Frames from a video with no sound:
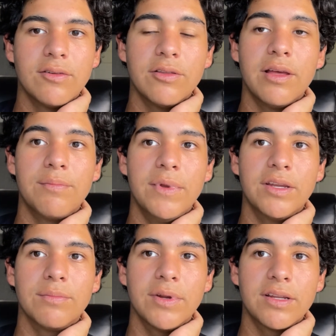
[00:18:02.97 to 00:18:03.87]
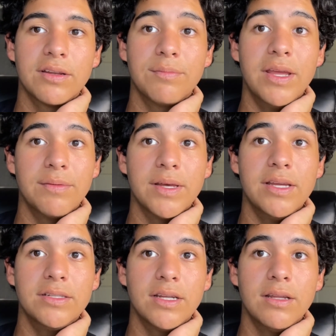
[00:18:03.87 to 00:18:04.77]
Well, not make or break, could make my
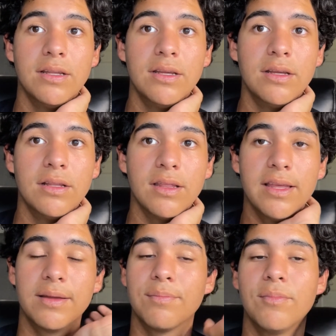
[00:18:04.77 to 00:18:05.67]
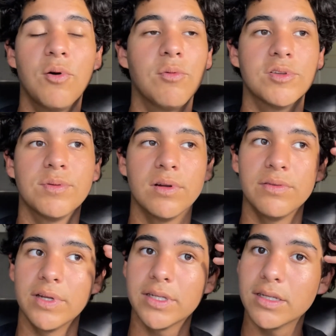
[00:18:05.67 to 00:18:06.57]
AJATT like almost
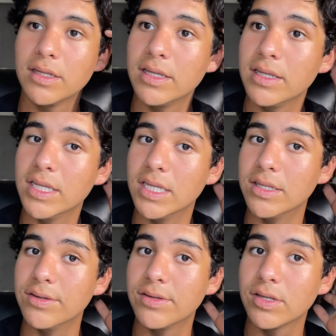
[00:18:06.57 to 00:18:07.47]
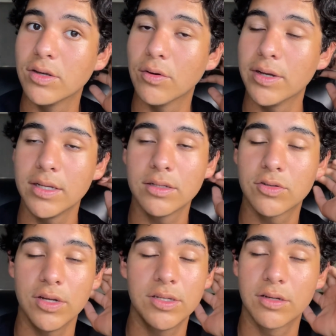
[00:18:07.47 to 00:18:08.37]
perfect, is going
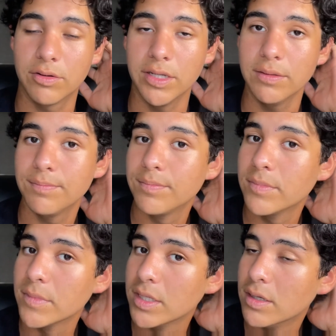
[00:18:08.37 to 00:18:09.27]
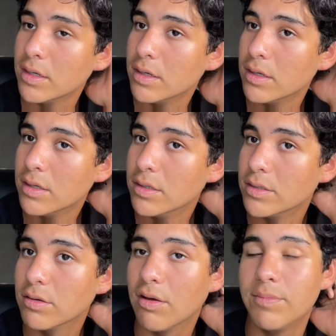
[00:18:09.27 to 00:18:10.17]
straight to Korea.
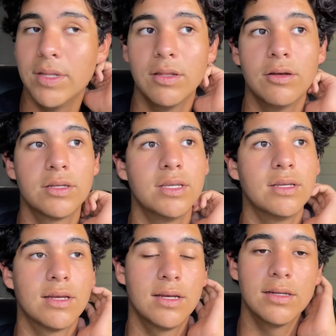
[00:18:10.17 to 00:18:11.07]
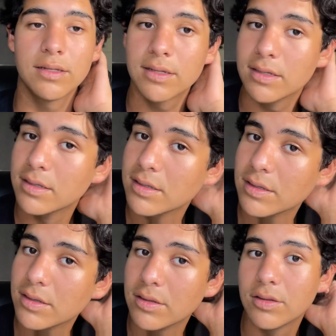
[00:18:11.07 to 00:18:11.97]
So I've been looking at
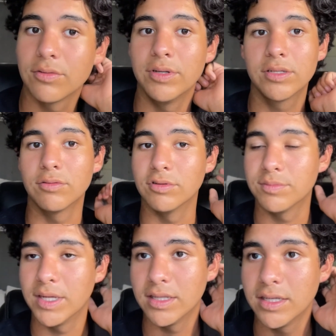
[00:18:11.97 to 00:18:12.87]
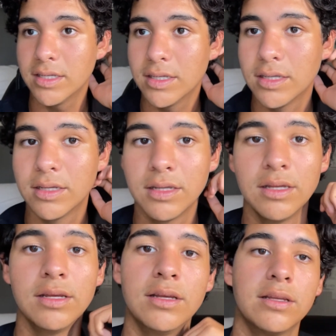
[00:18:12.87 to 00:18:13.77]
3 schools mainly,
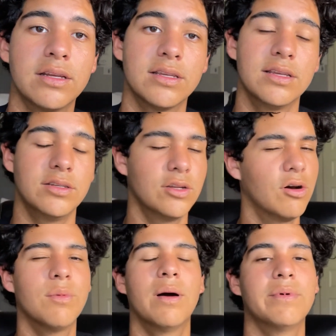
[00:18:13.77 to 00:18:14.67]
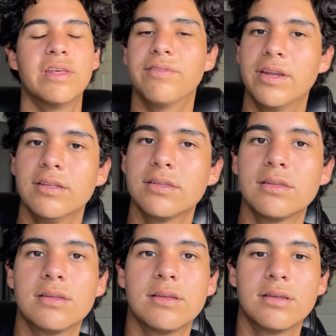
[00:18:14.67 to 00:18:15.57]
because as you know, I'm an
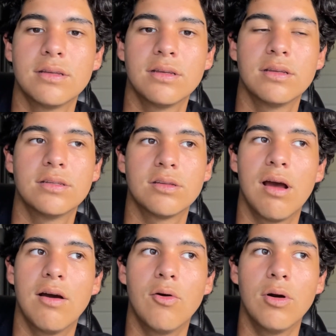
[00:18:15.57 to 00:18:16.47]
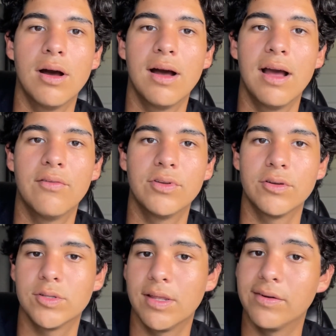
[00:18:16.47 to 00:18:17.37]
Adventist, so I have to go
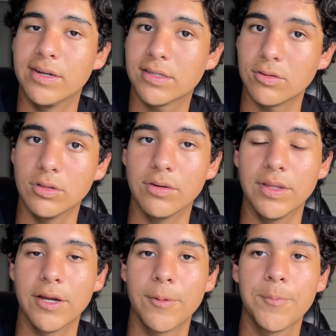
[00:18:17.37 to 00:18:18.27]
to the Adventist school over there.